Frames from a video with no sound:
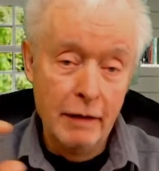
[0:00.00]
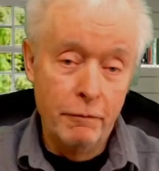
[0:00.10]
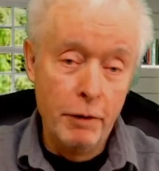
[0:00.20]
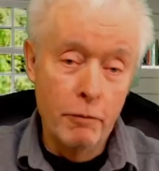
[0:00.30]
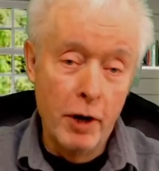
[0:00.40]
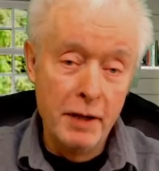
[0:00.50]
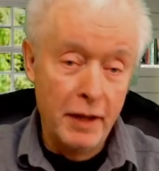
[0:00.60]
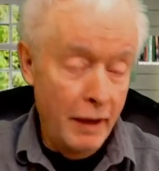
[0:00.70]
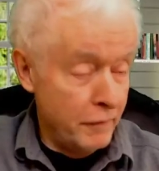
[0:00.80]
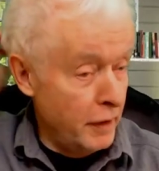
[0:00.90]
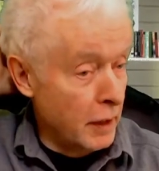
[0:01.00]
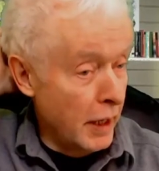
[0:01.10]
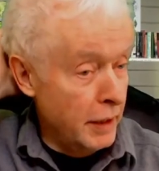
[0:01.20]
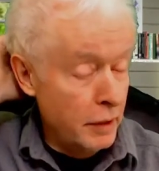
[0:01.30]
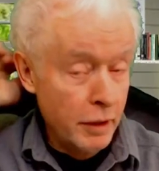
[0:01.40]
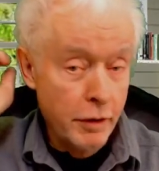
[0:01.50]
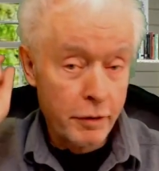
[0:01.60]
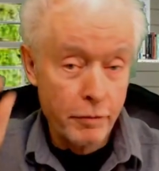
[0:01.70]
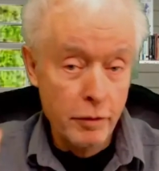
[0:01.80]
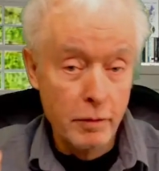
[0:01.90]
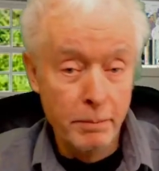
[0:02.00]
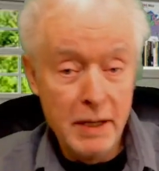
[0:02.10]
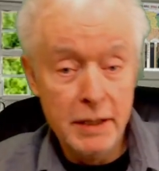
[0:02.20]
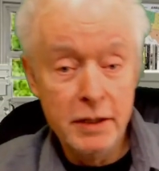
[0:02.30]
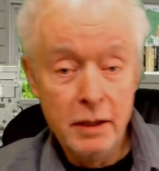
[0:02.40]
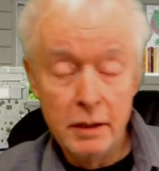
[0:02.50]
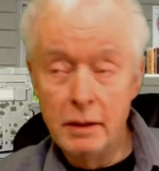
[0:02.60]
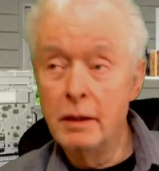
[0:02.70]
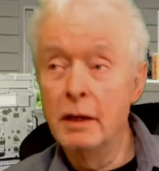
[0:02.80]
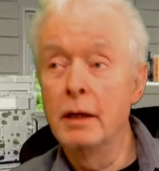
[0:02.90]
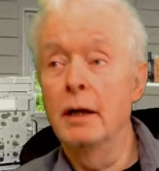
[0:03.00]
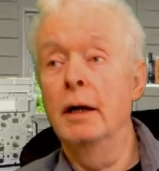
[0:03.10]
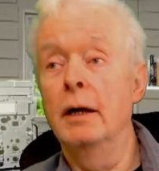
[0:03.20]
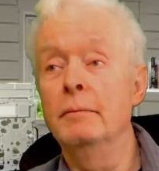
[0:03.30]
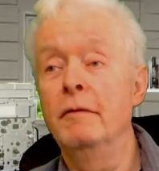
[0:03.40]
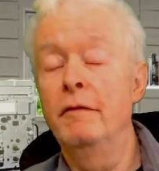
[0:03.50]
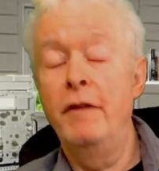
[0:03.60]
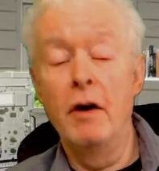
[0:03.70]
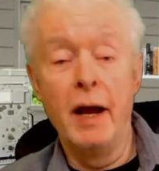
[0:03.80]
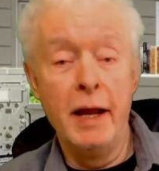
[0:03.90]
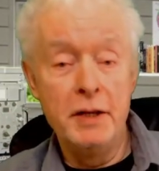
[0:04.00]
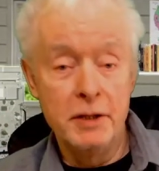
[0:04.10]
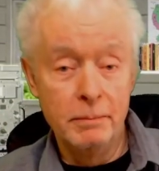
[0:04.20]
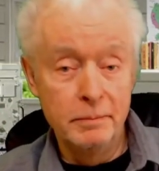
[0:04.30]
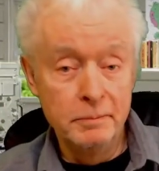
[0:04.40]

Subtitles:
If we run that feed line through a bead ferrite,